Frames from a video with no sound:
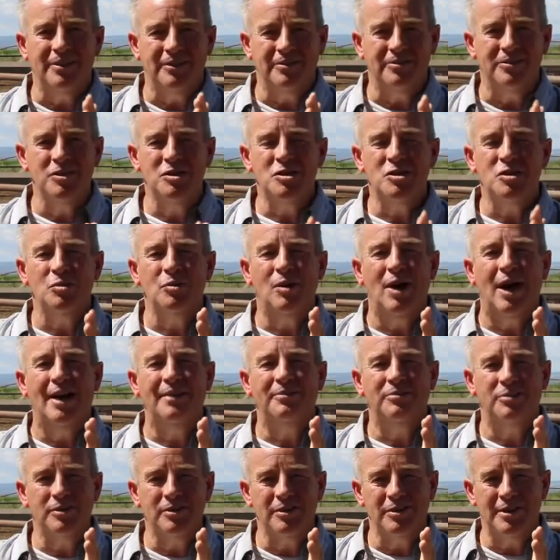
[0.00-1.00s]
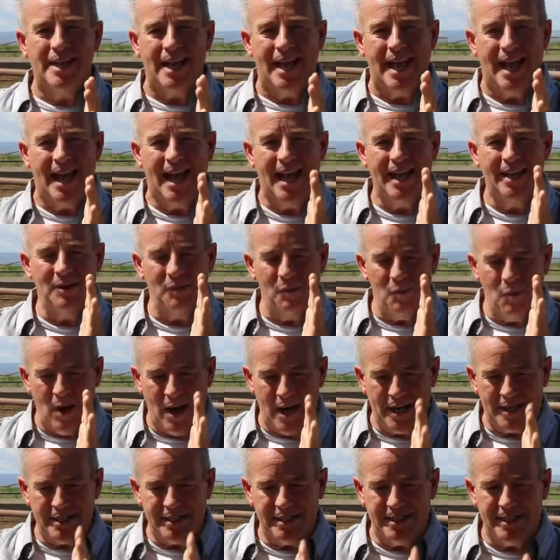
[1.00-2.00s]
the future wife with her dad,
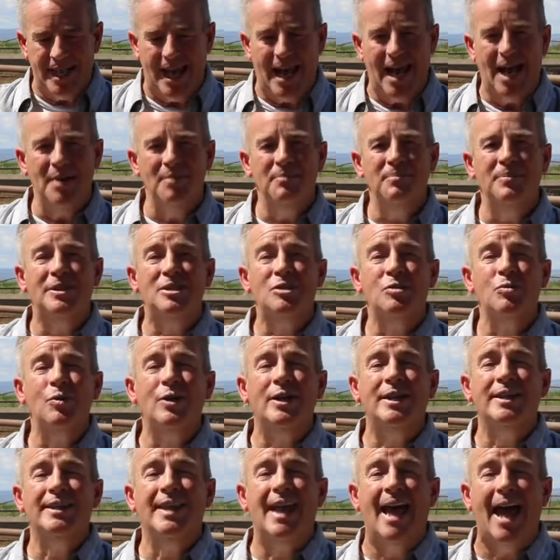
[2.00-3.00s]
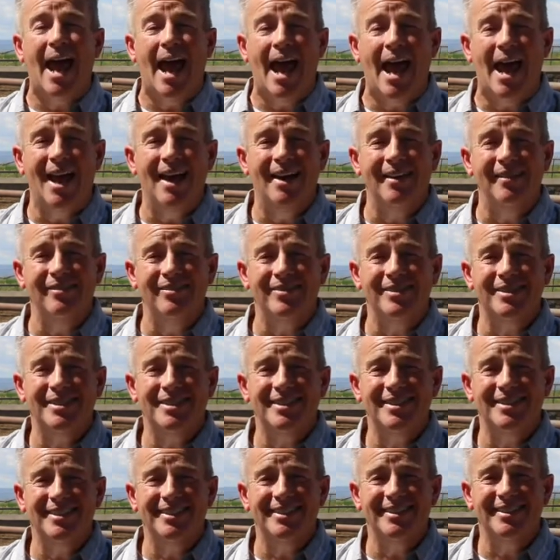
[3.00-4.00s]
walks down between the
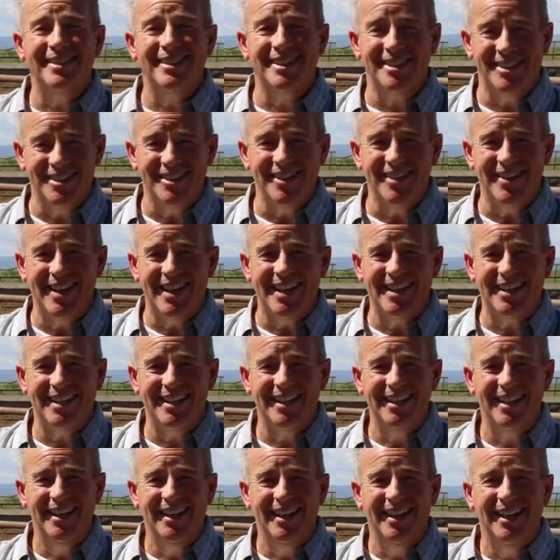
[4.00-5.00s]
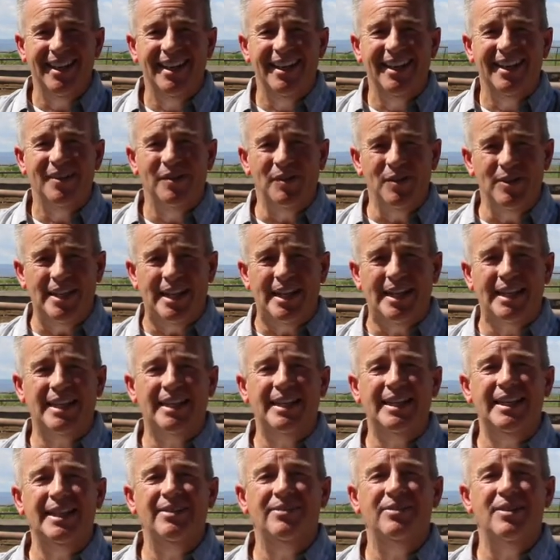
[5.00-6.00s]
halves. Did you know that? When they
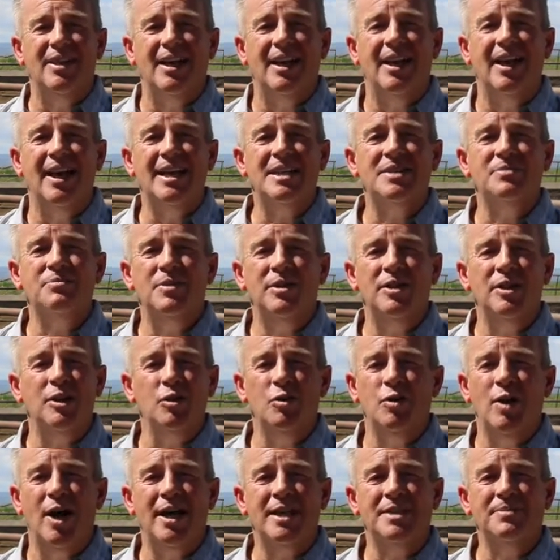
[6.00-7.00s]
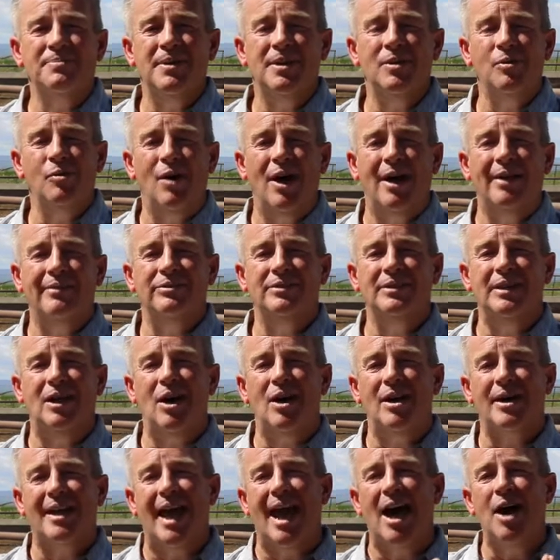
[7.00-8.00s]
leave, the husband, the new husband and wife,
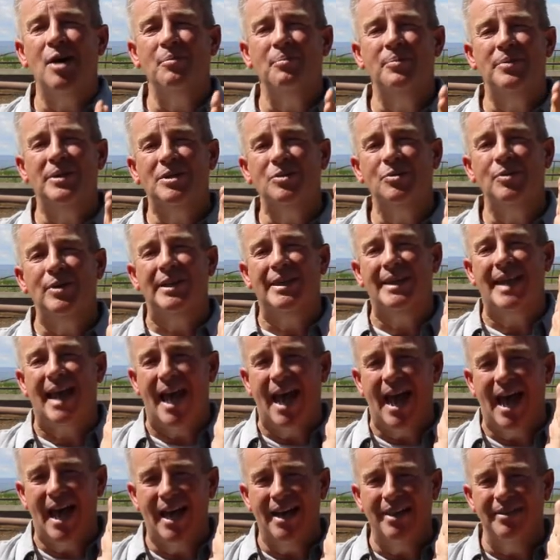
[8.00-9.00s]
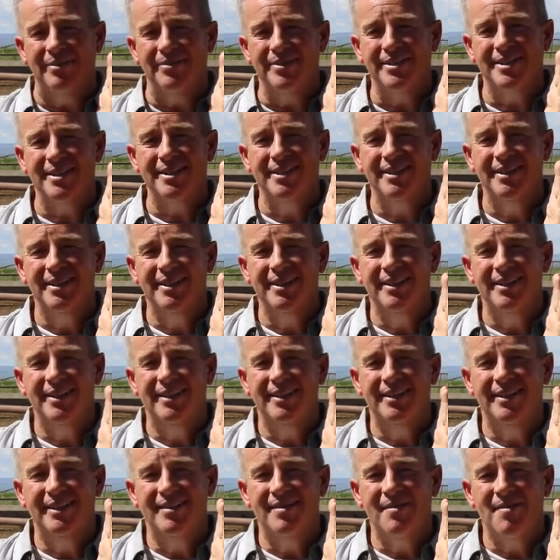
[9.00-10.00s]
lock out between the halves.
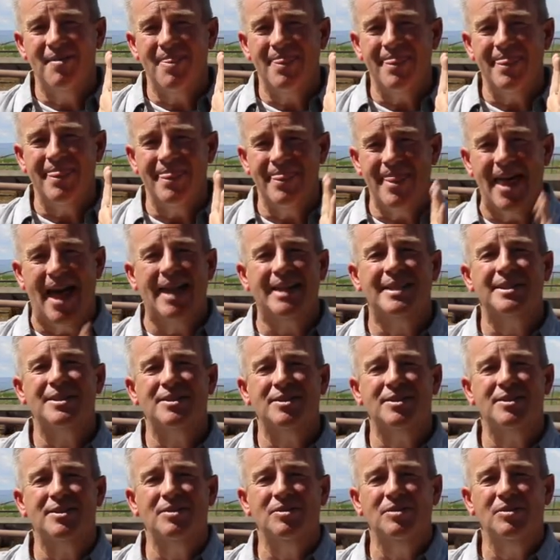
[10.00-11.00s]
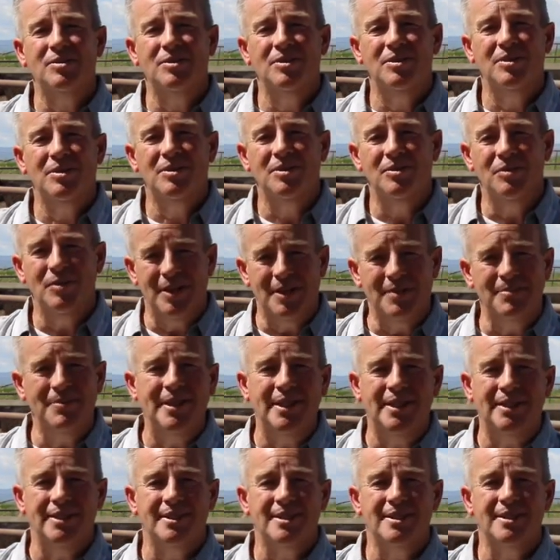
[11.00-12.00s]
That's what it
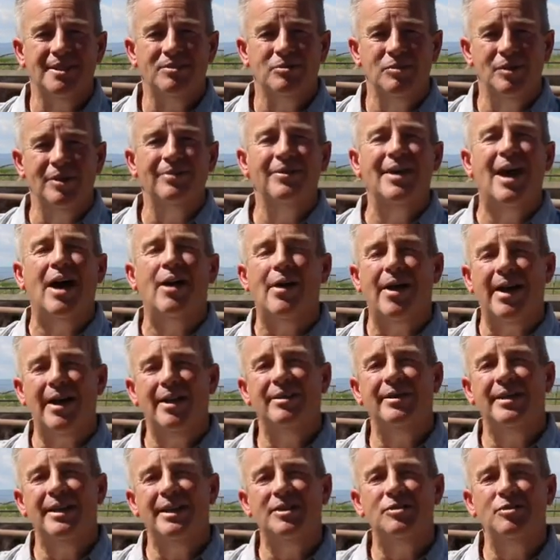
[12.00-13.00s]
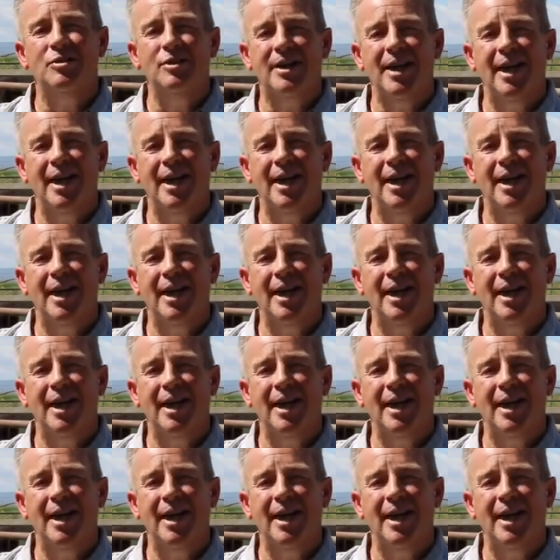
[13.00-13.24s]
means. We have now entered into a